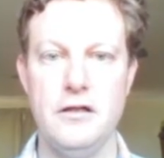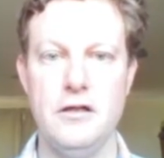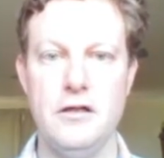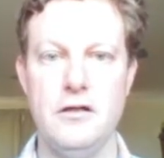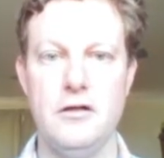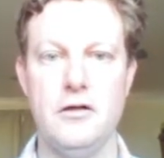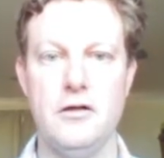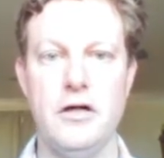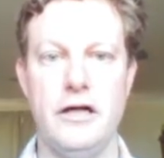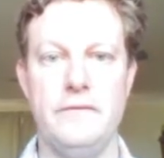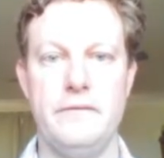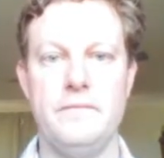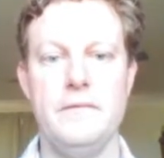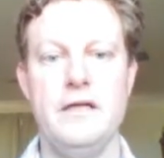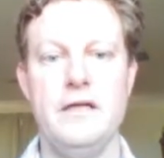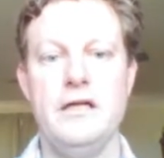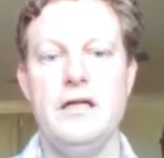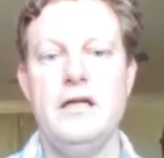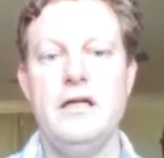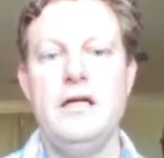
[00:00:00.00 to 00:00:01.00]
All right,
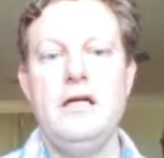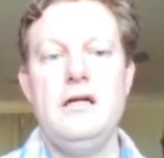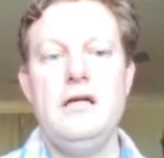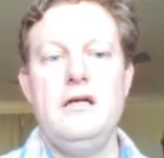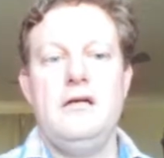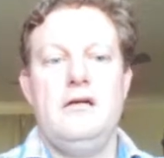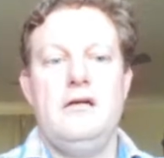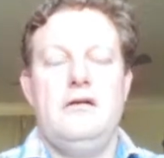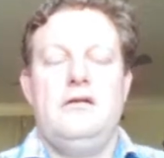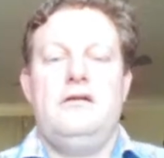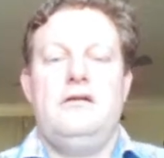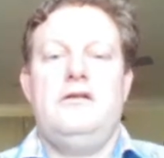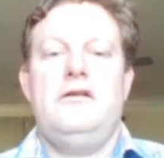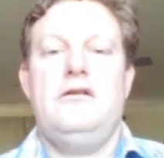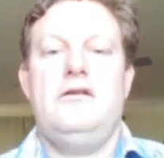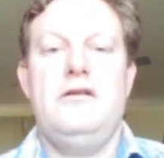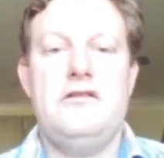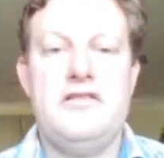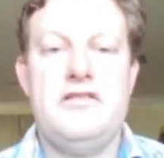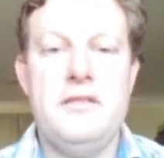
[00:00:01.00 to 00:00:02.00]

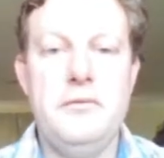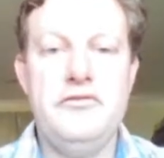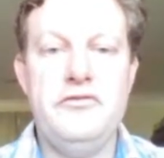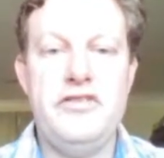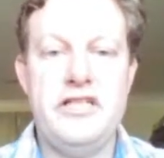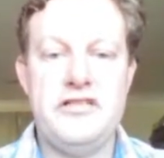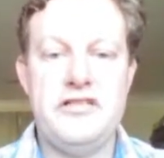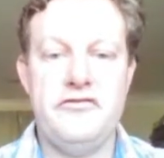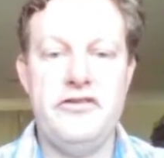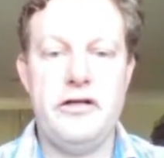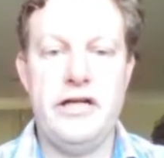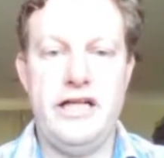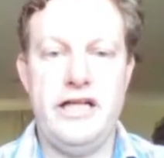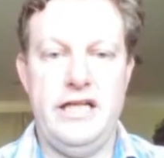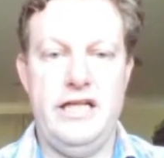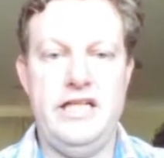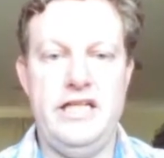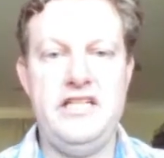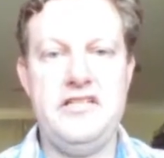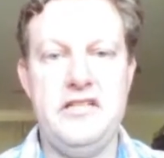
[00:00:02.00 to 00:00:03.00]
some of these are very
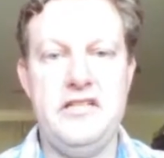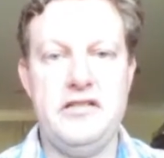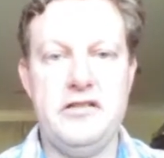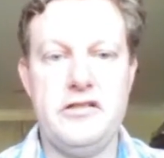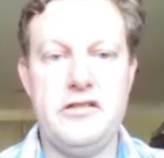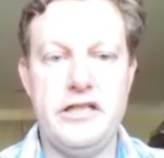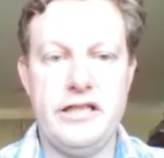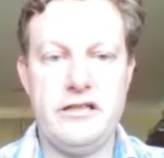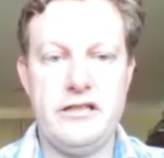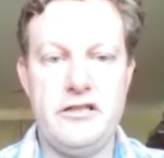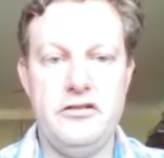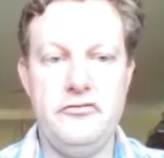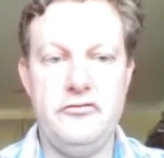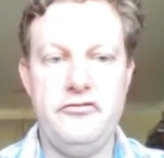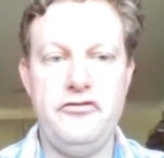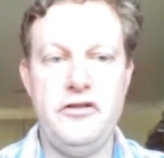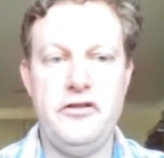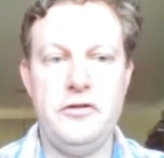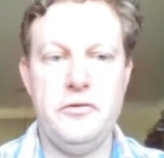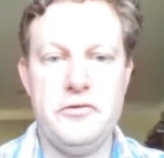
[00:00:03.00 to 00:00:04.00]
easy to get
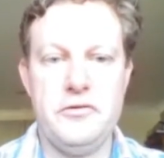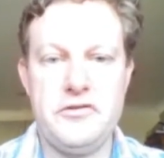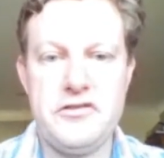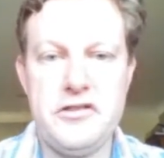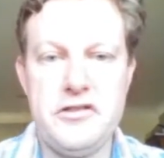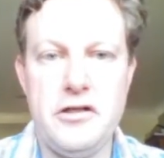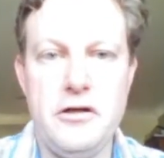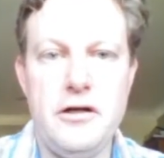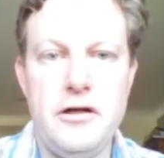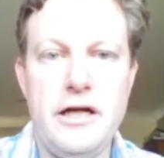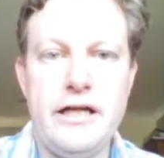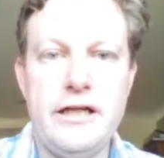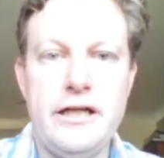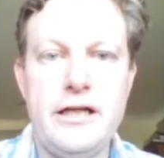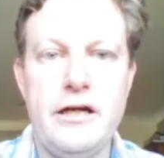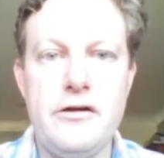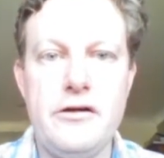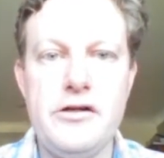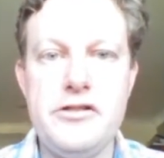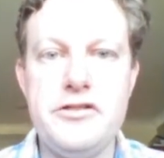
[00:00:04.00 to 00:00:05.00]
confused, so I
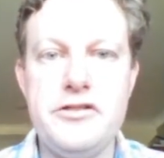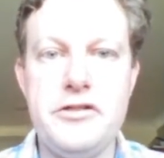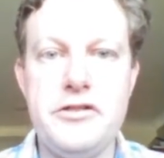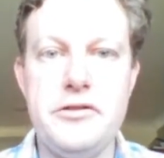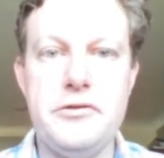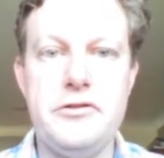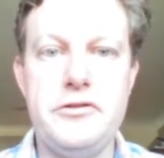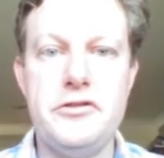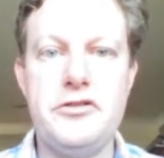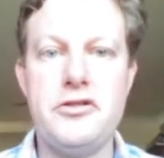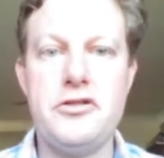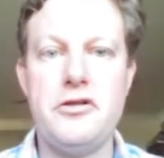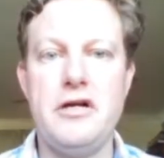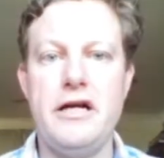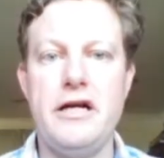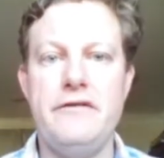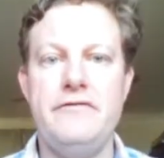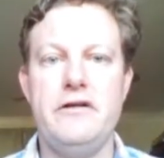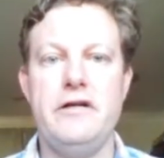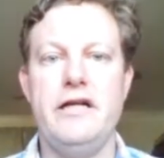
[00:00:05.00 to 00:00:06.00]
encourage you to
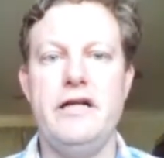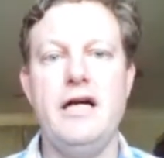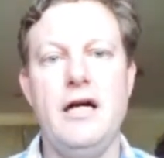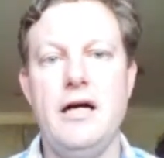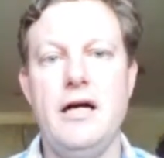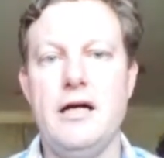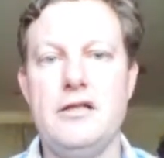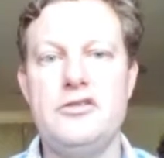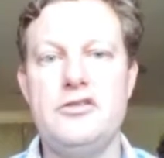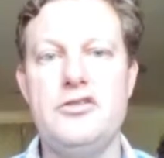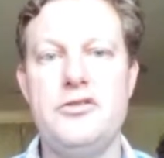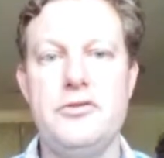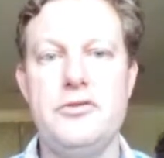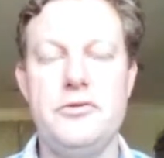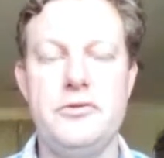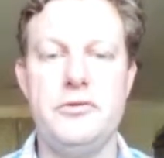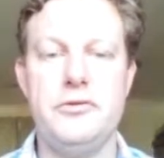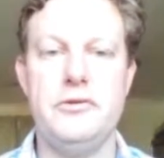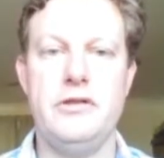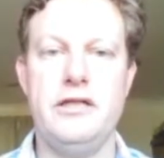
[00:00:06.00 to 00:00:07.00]
try very hard
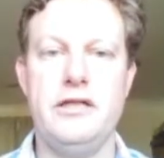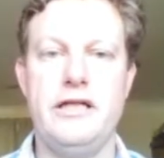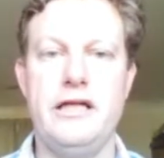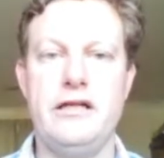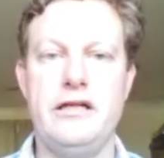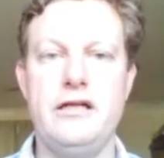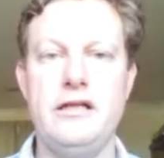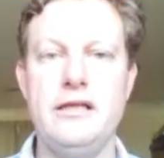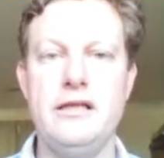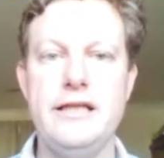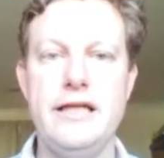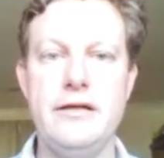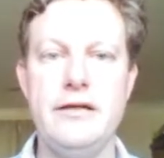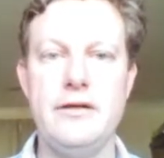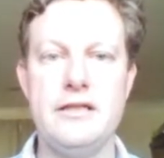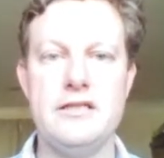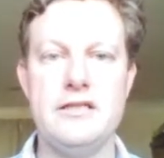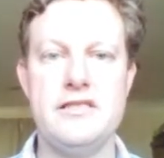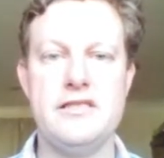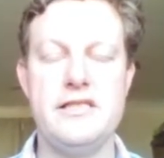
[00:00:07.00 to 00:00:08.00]
to get a clear
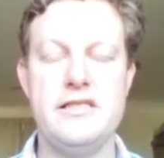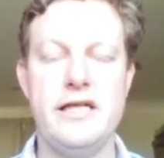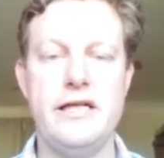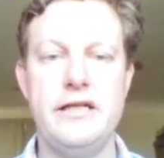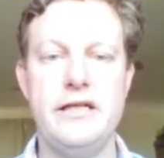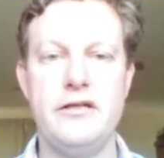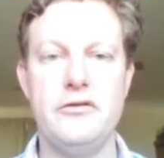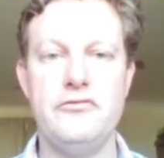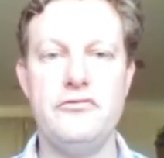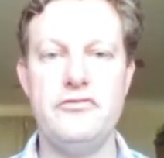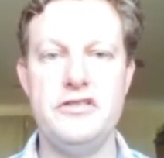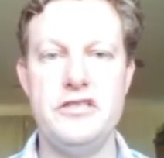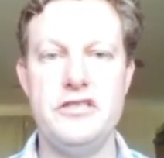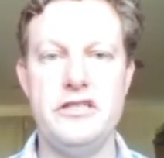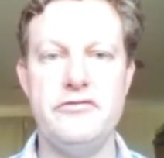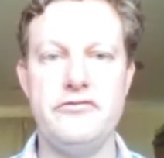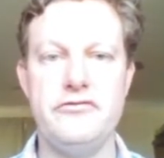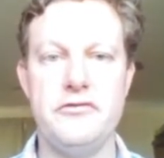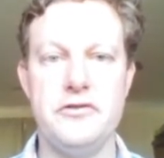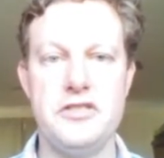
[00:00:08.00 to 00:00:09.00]
understanding of the
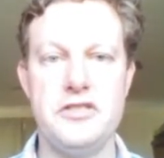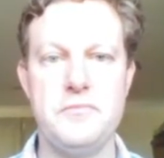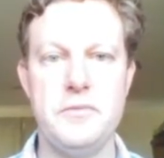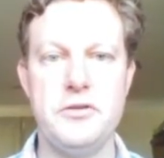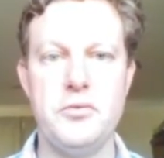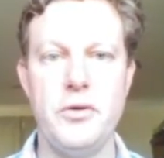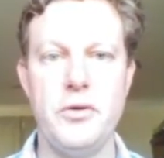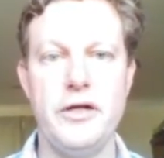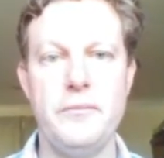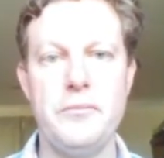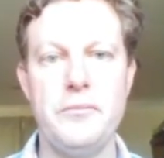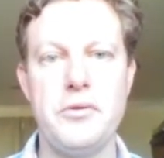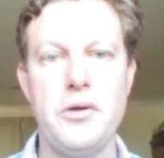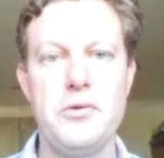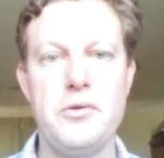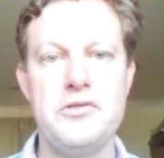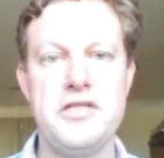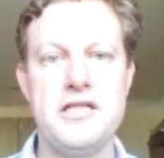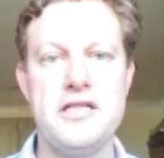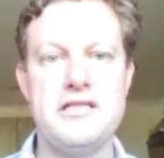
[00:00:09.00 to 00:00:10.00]
difference between
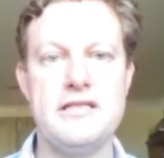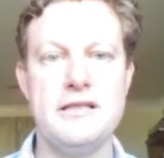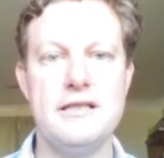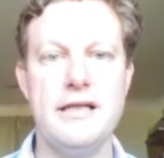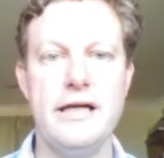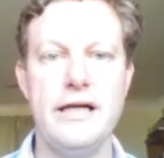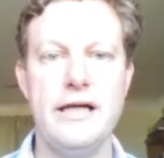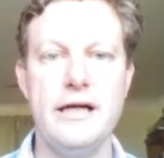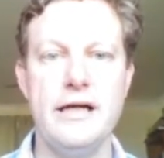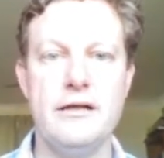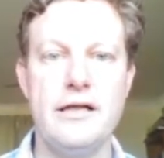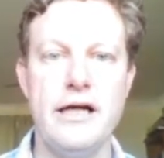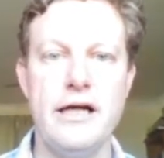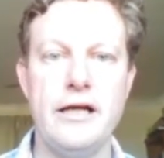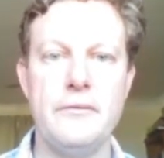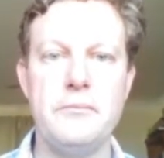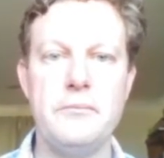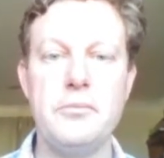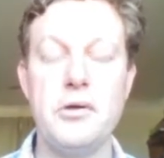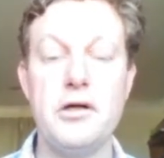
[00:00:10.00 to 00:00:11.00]
process layout
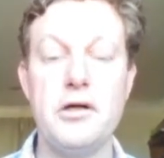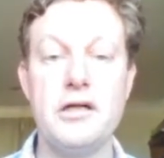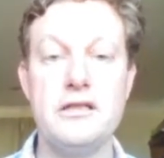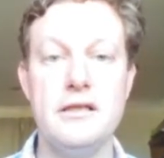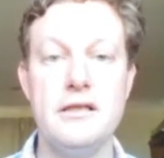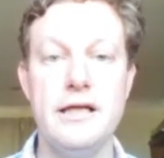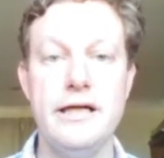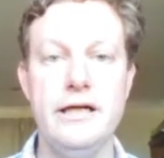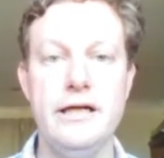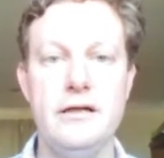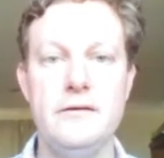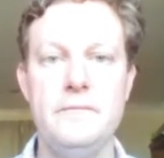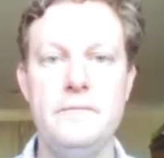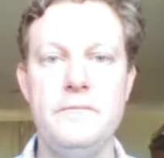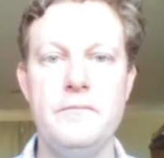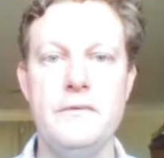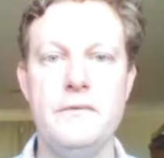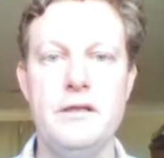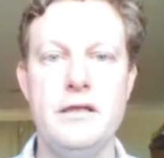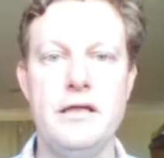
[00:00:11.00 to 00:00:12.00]
and product layout,
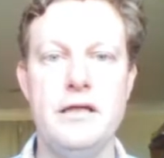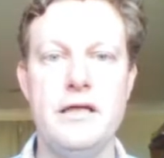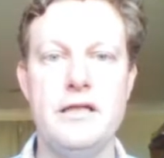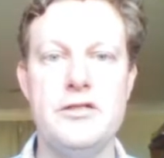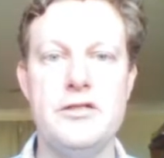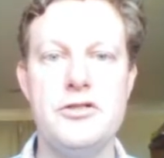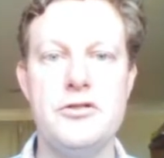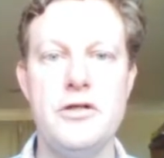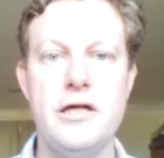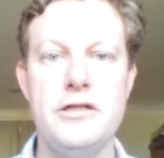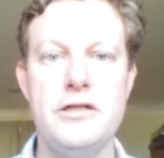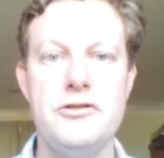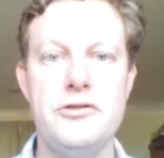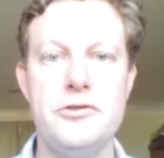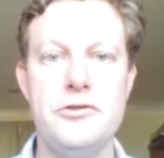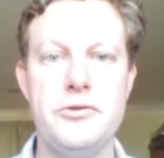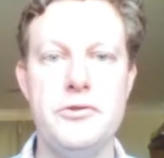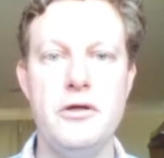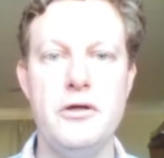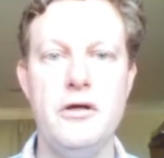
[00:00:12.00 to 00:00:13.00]
and try
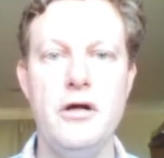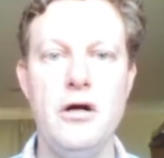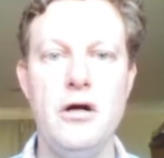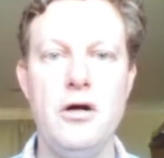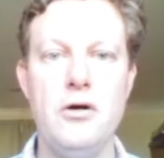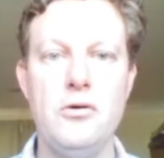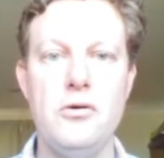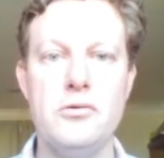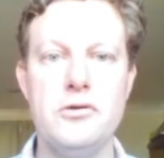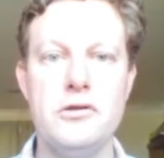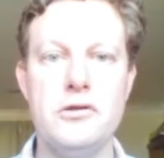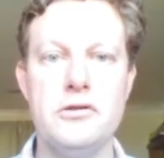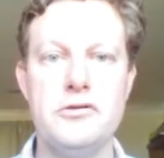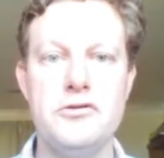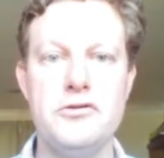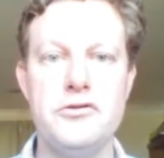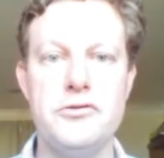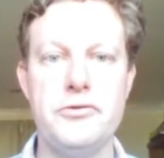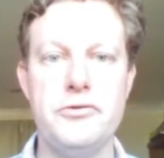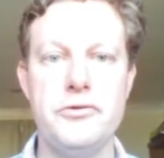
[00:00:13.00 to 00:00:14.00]
to hold on
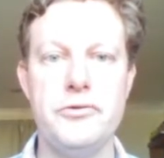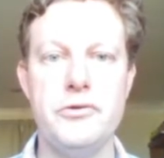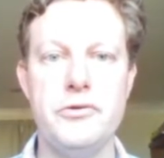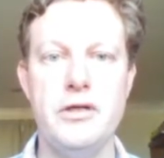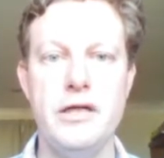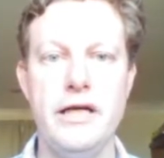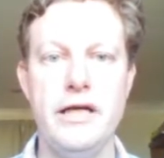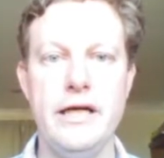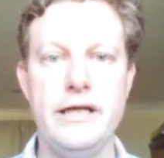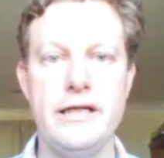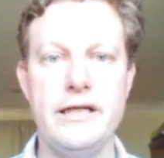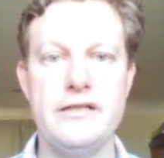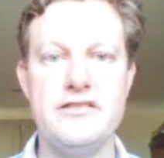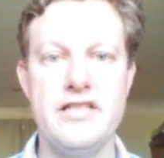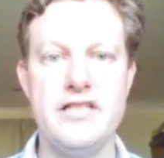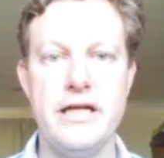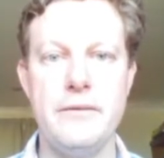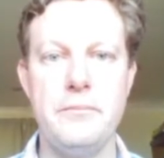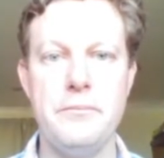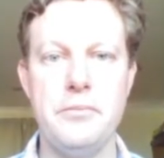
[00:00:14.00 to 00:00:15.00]
to an
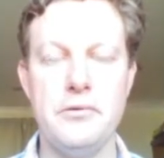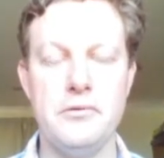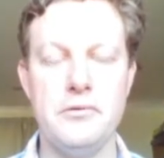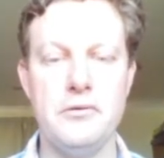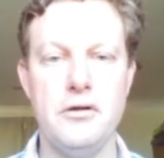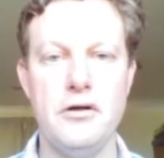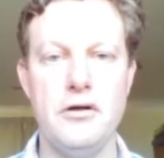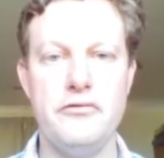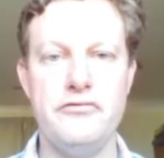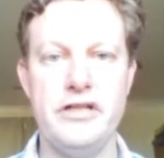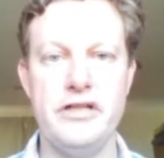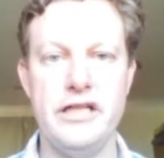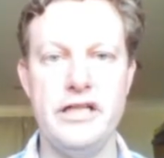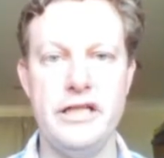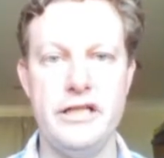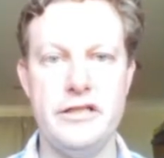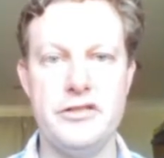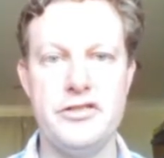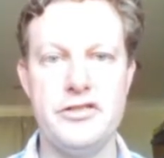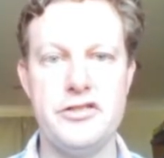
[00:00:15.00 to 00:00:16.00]
example of
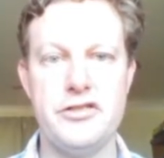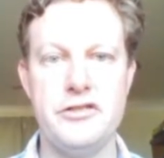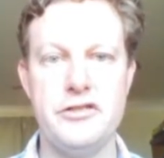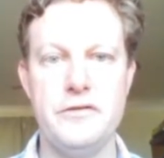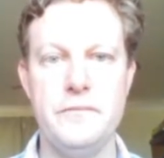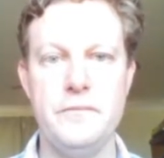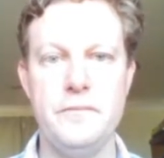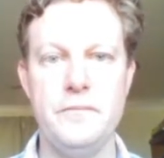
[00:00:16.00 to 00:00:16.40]
each.